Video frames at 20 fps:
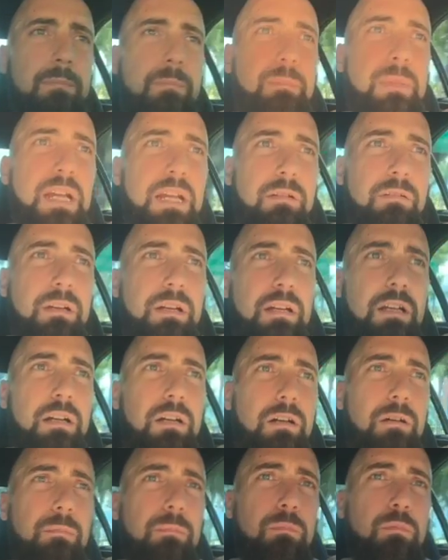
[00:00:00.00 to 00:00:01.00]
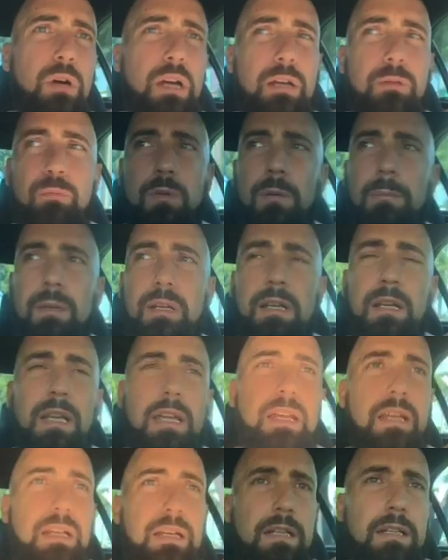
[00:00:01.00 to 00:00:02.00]
marry a white woman
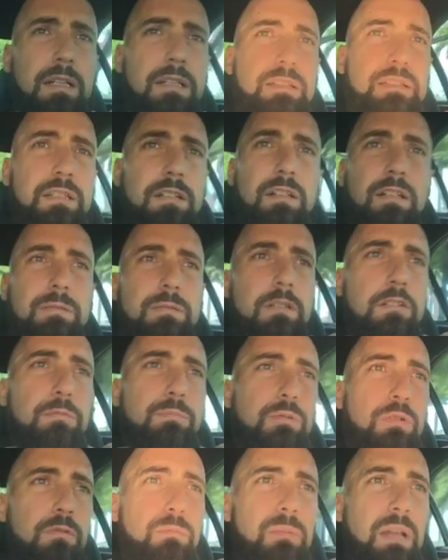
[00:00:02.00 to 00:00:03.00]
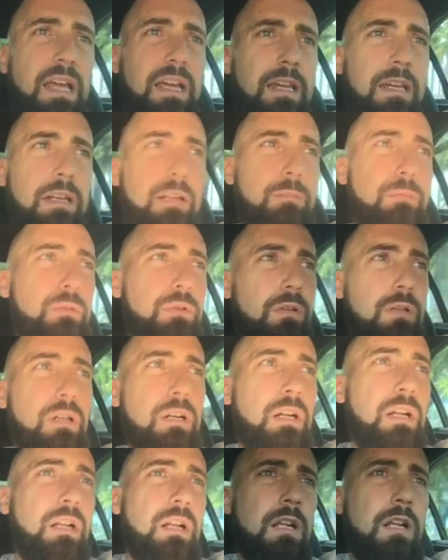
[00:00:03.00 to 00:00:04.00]
and consider themselves pro-black anymore.
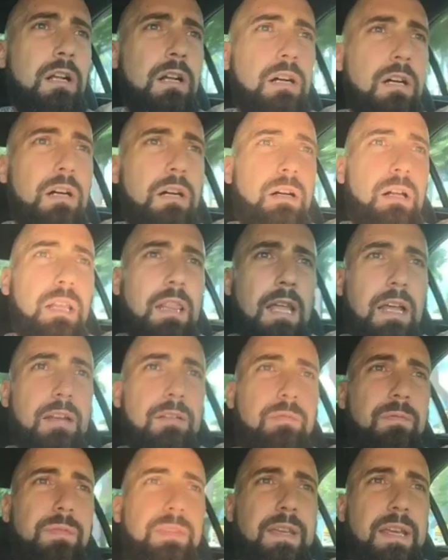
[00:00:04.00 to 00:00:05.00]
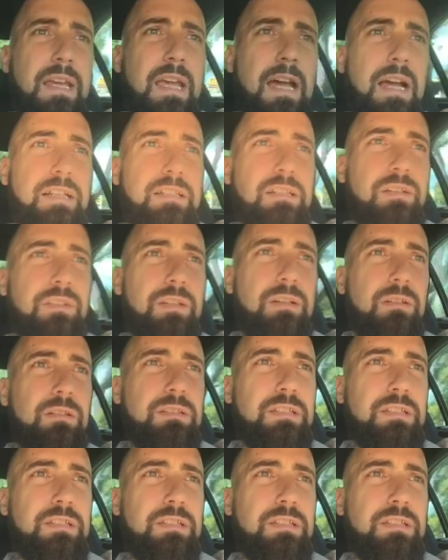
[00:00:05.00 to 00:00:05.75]
A lot of the guys on there are